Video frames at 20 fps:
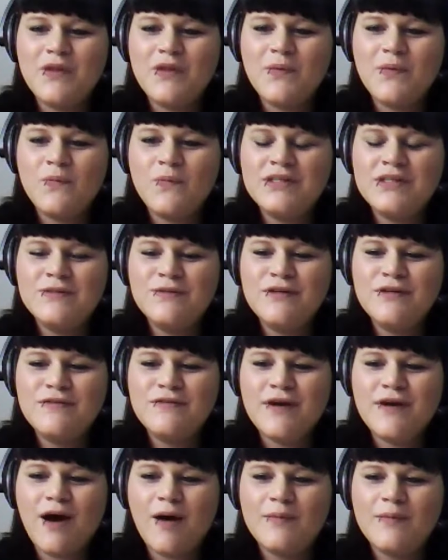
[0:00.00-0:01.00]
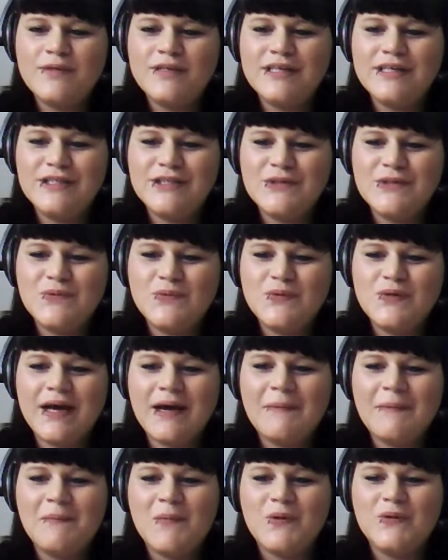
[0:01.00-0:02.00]
what sort of accommodation would I
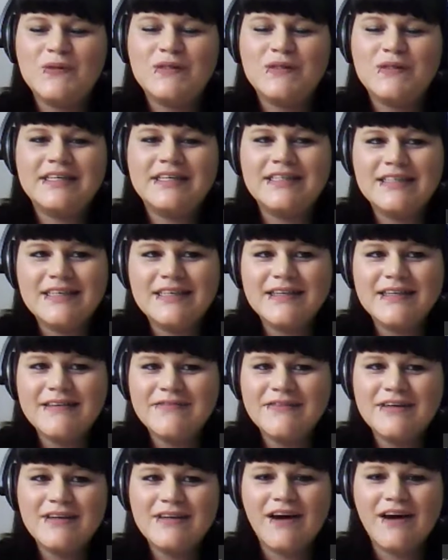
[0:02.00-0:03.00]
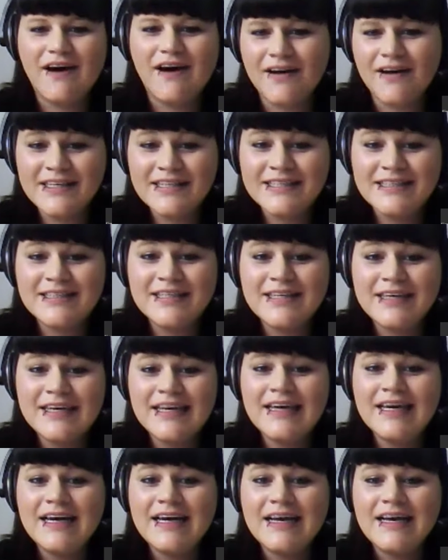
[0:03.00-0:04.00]
most like to live in?
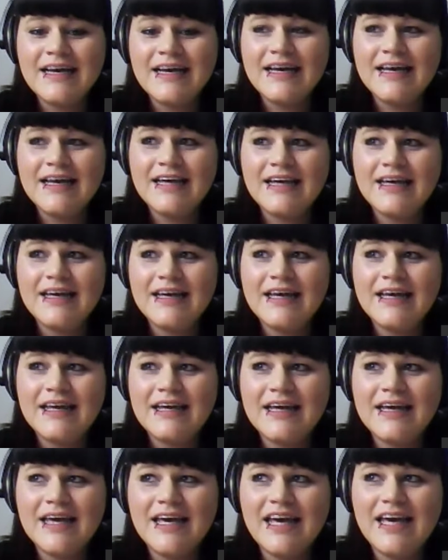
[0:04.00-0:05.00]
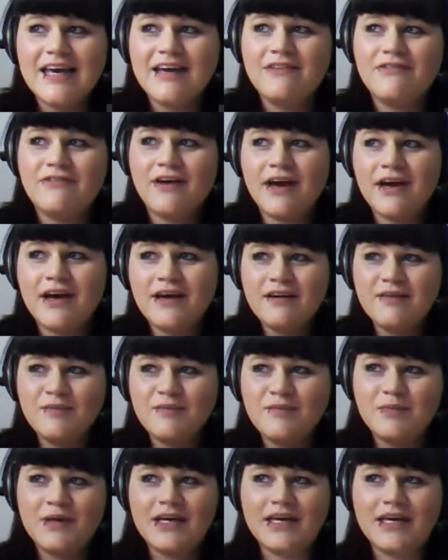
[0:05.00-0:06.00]
Honestly, if I could
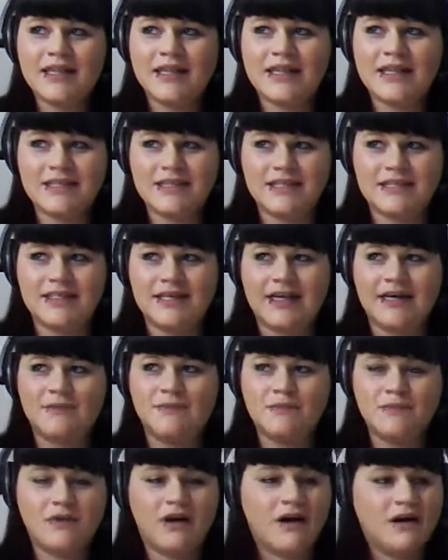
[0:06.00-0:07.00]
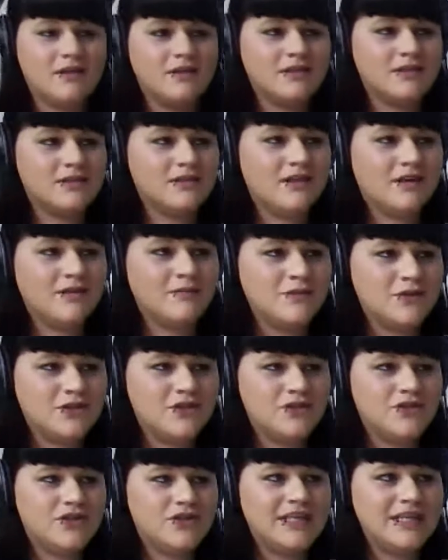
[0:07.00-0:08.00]
be in the same on the same
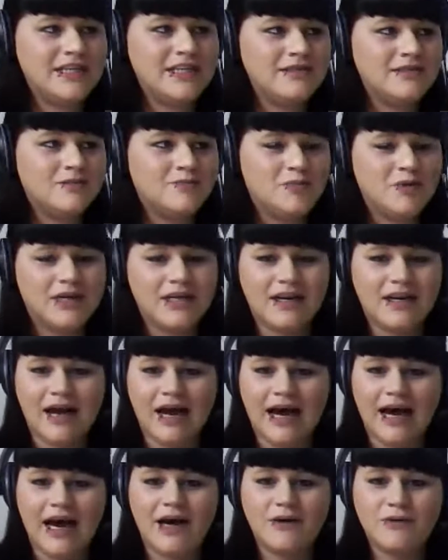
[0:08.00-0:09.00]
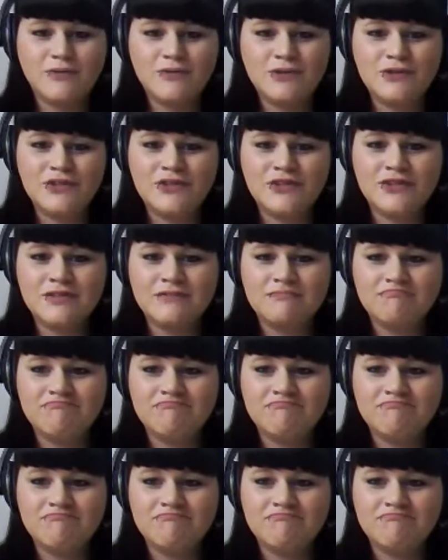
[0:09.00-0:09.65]
street but in a house,